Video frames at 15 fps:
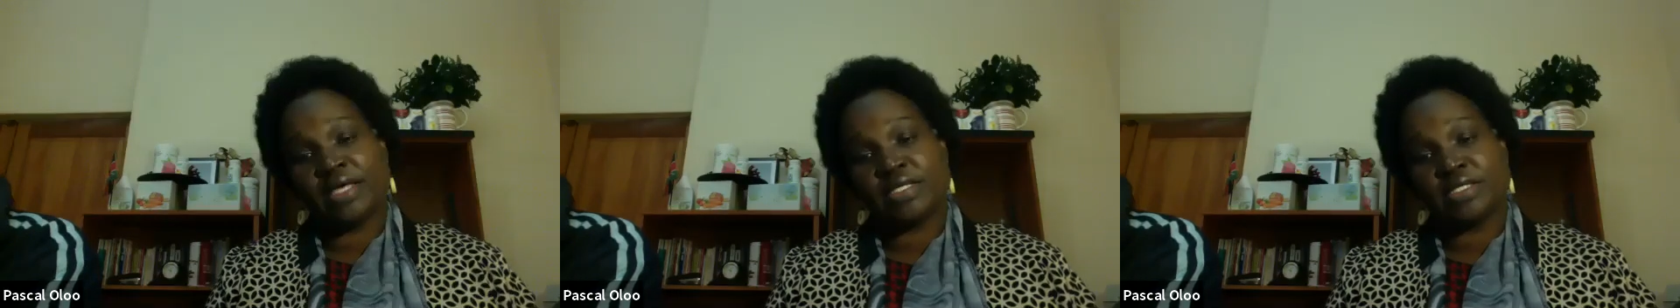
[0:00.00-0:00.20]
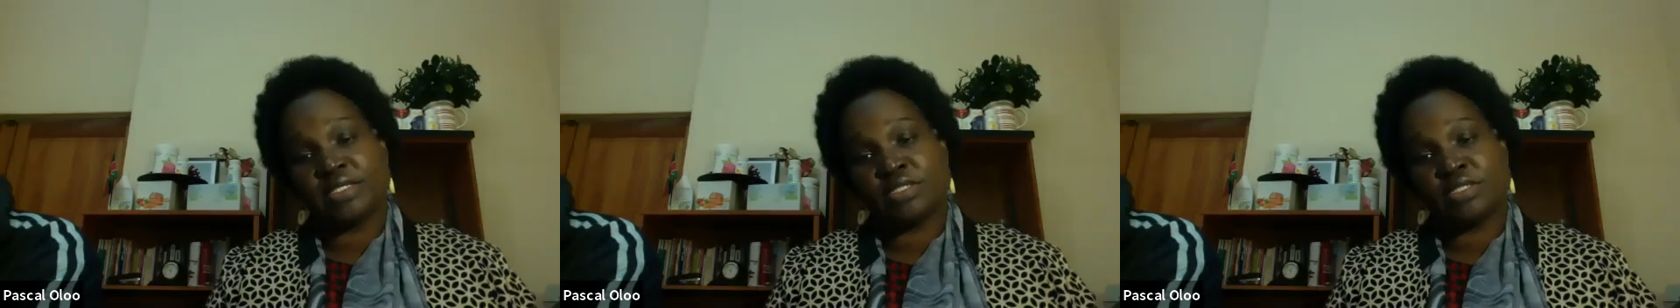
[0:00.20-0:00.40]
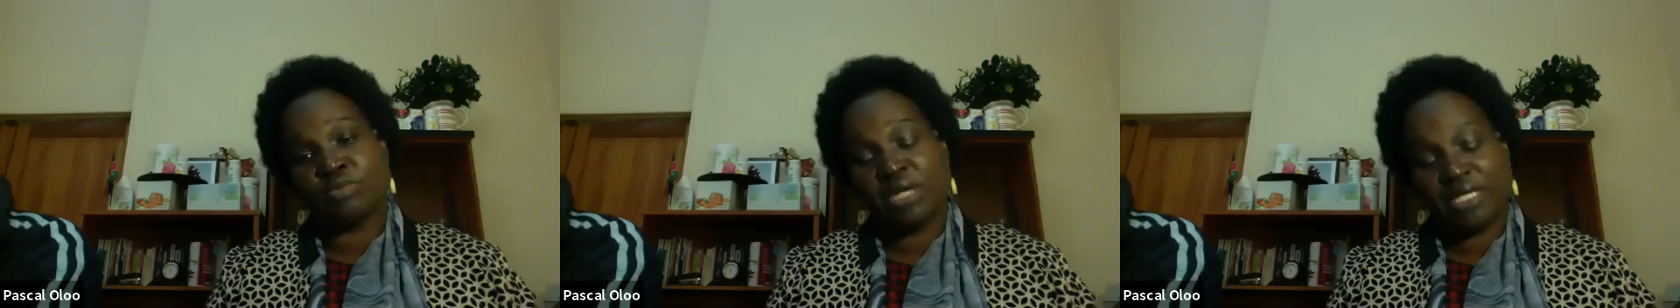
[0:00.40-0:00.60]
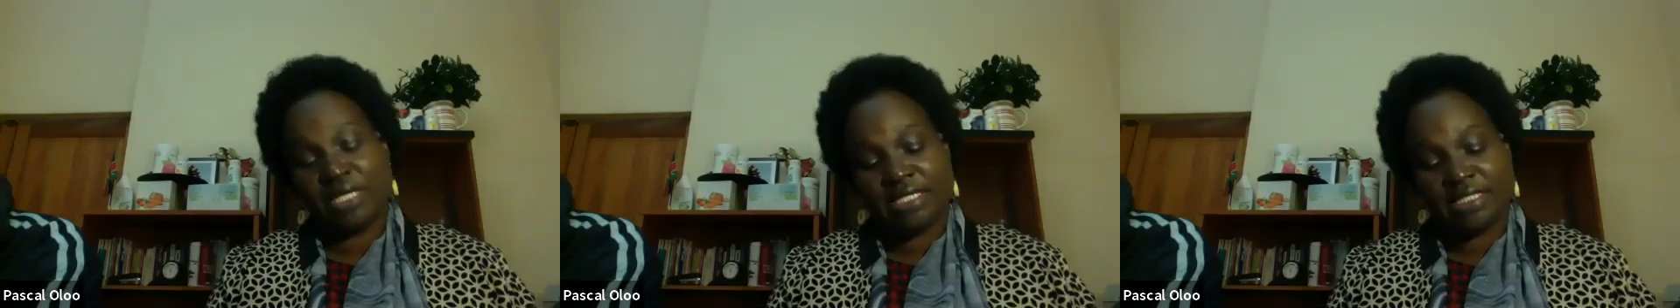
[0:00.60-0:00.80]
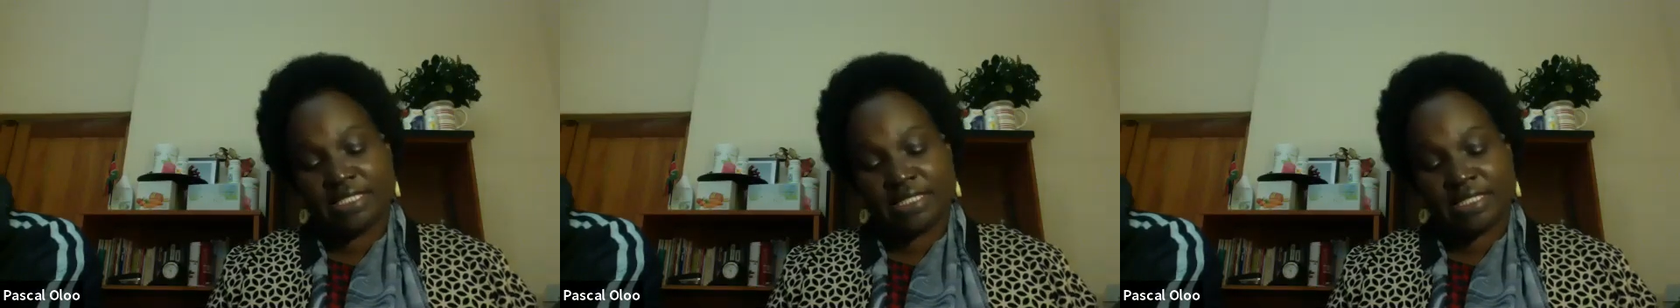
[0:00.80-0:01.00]
small
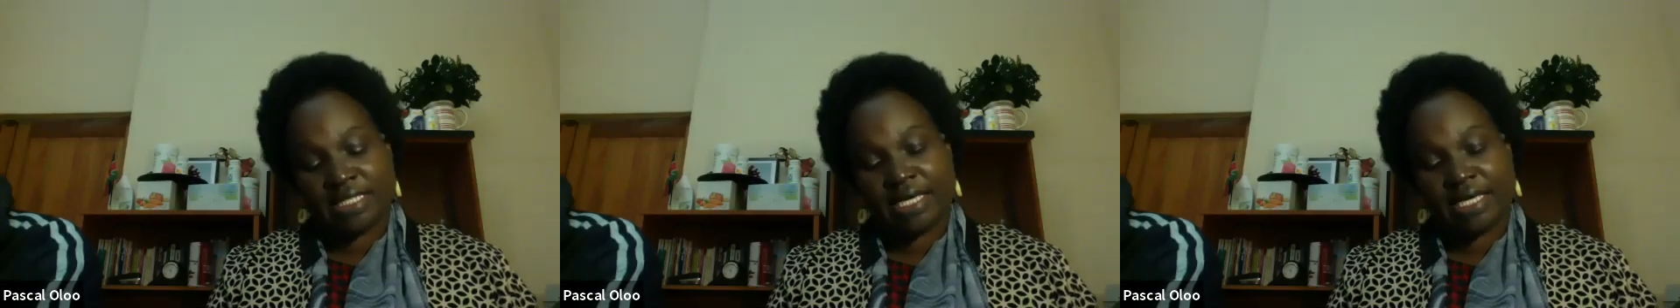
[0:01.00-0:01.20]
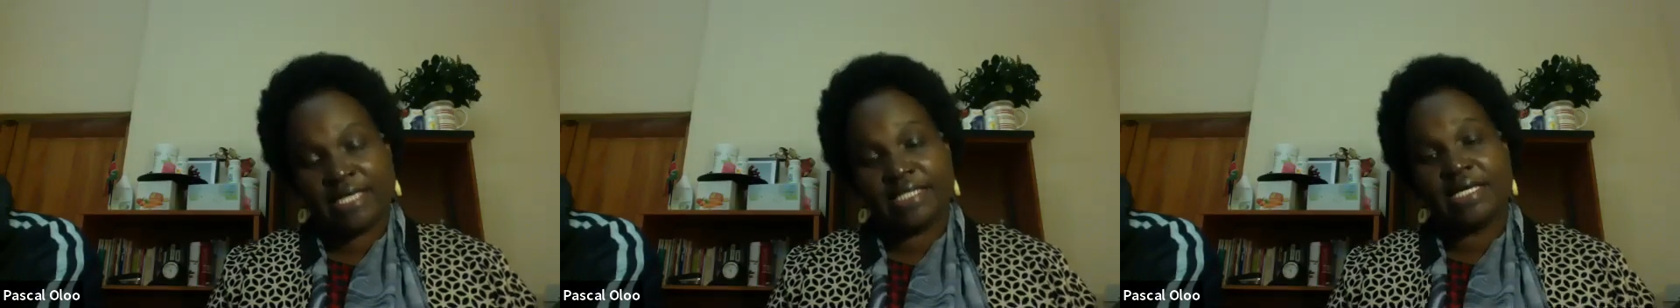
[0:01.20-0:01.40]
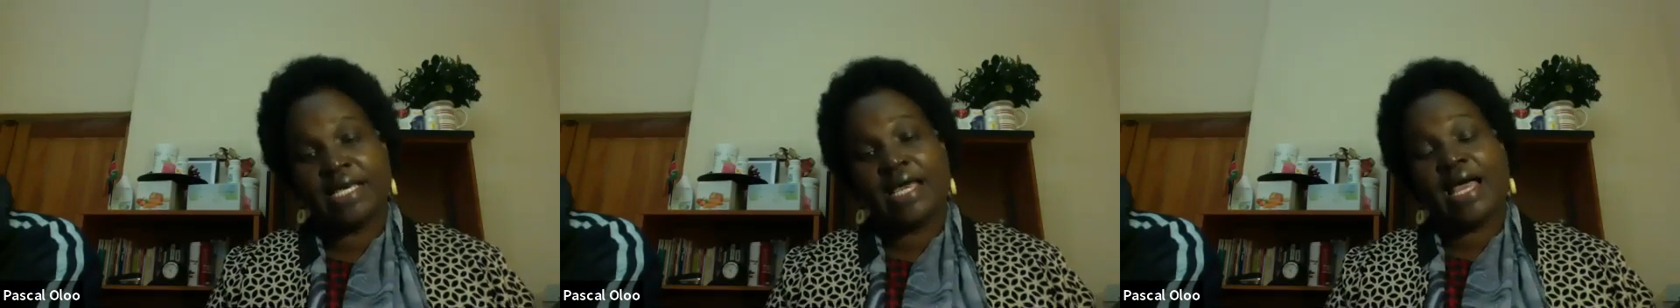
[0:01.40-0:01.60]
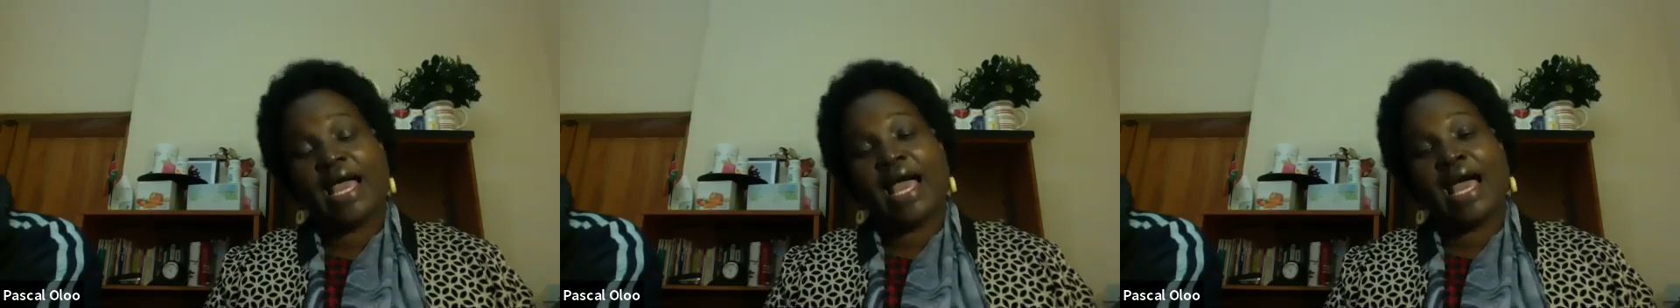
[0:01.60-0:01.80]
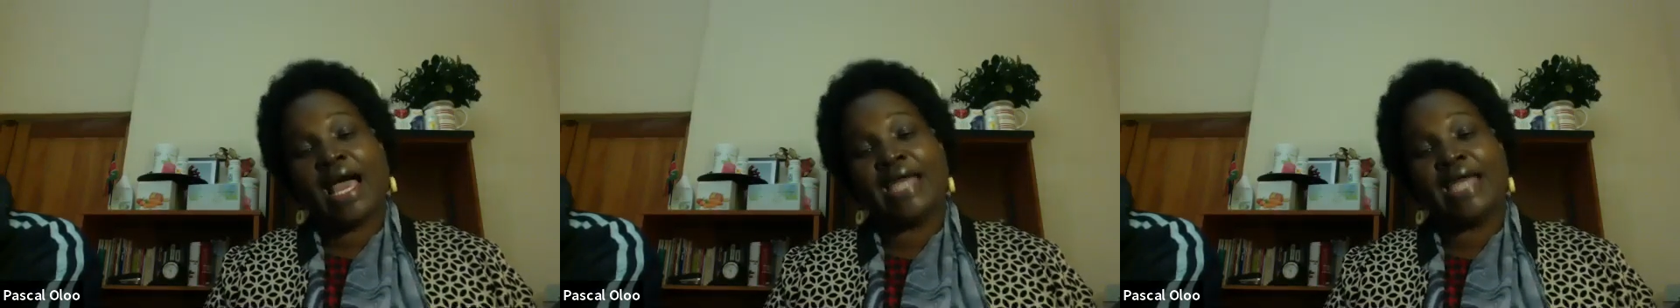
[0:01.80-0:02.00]
intestine.
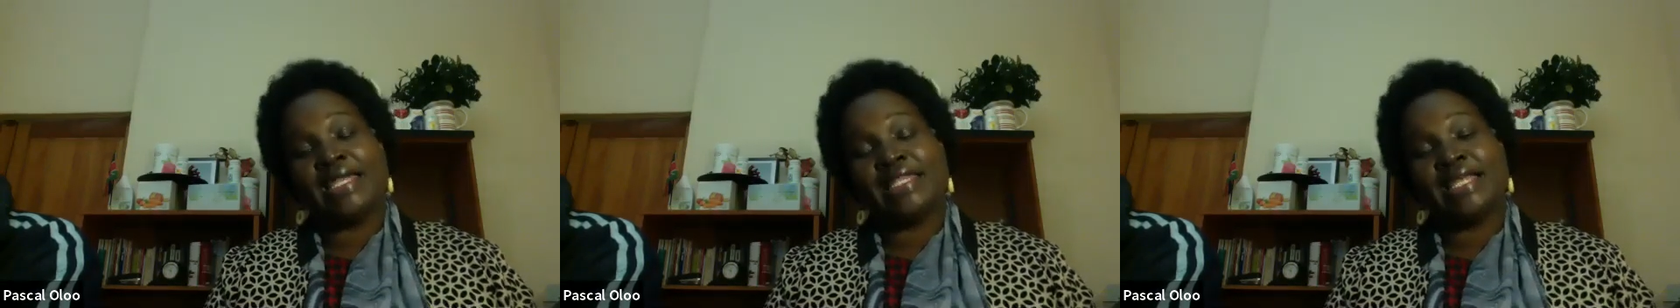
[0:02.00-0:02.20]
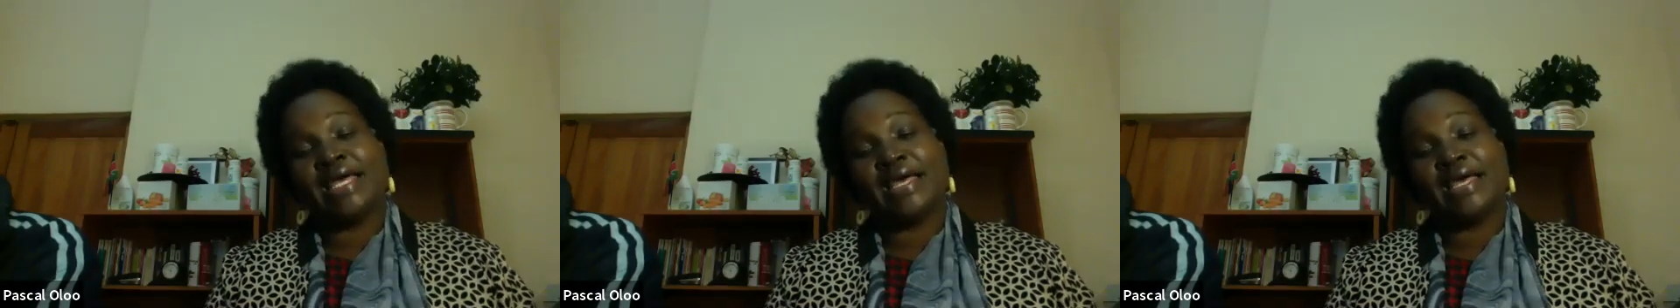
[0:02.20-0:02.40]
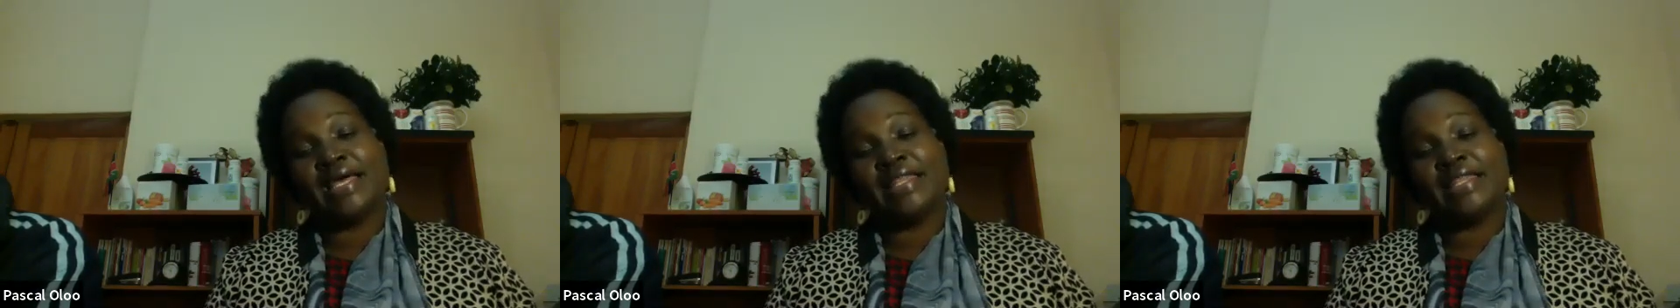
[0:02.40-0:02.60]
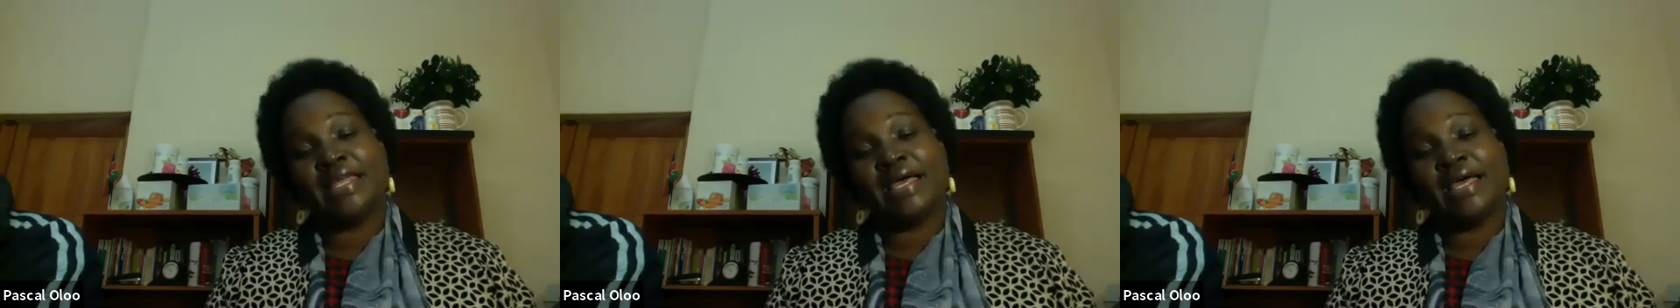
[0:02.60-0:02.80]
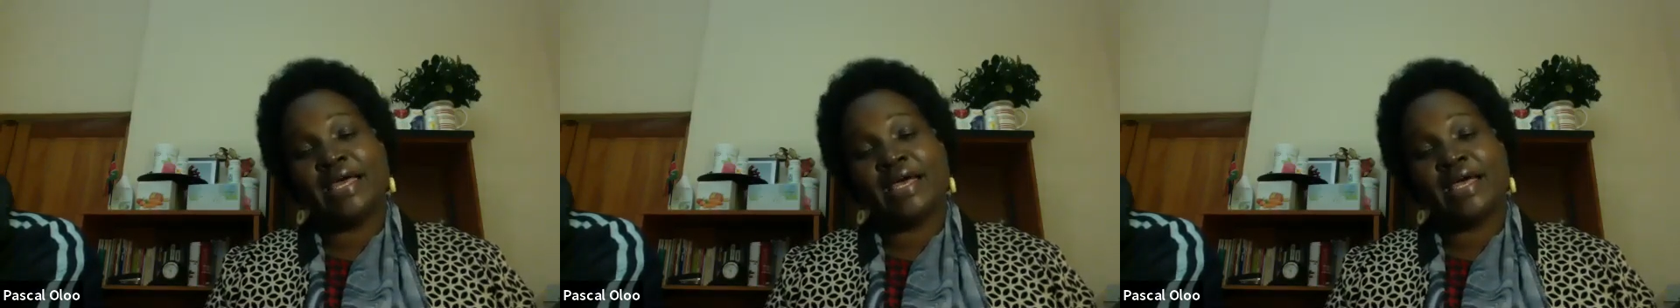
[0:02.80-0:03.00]
And
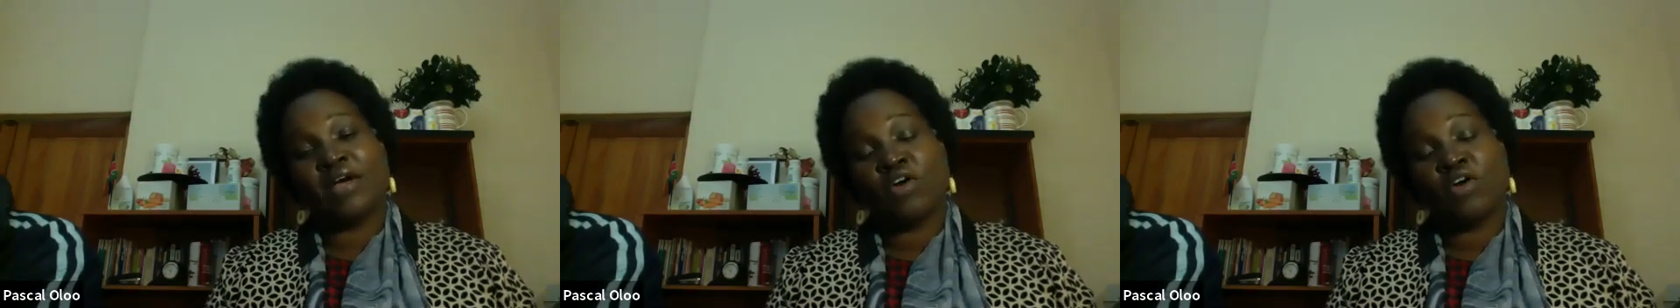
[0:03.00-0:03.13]
the